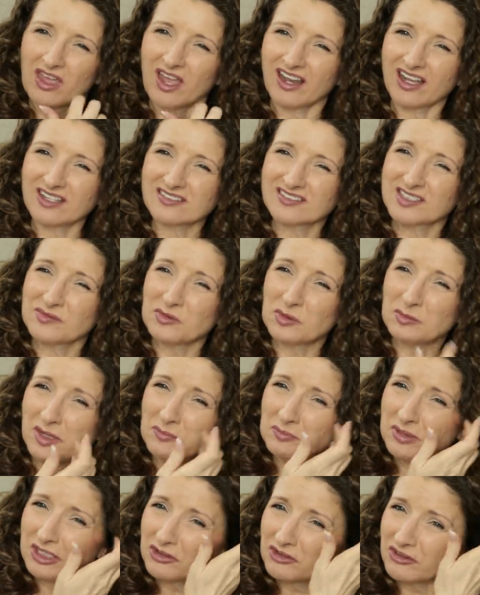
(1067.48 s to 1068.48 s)
Got some of
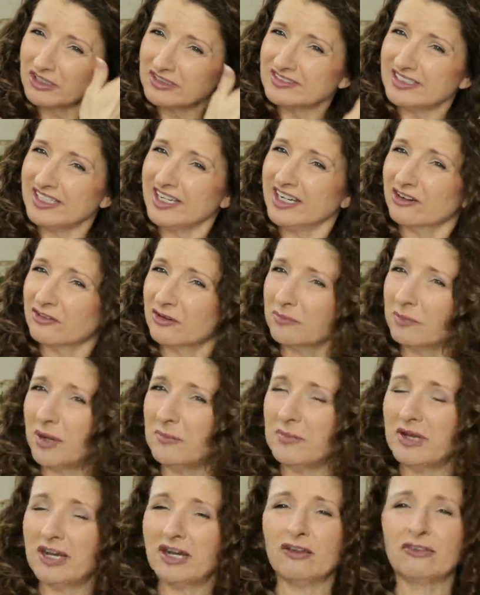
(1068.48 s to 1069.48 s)
my big crazy hair in
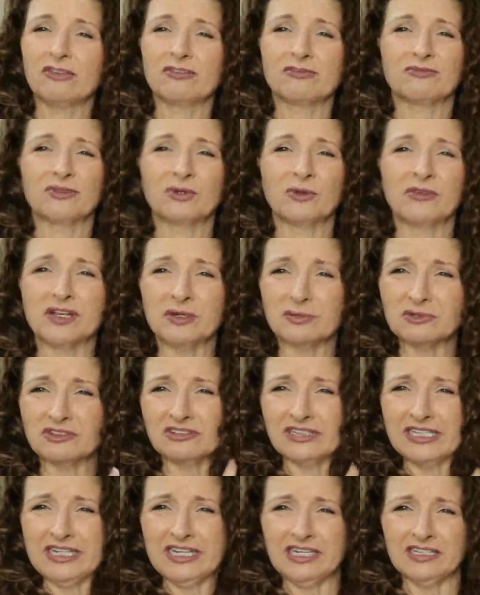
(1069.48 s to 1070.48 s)
my mouth. Oh, that
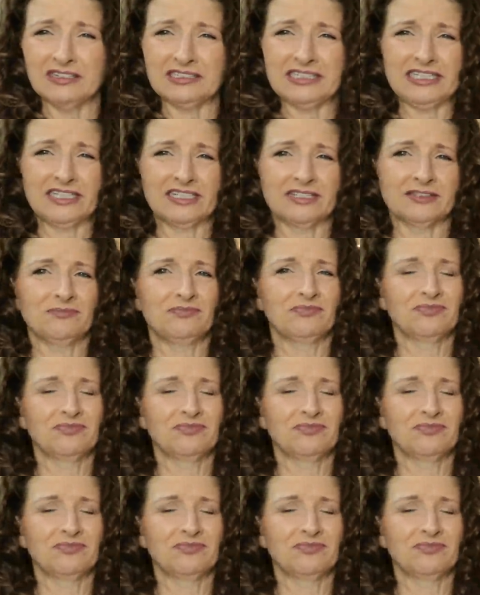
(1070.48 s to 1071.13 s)
was ladylike.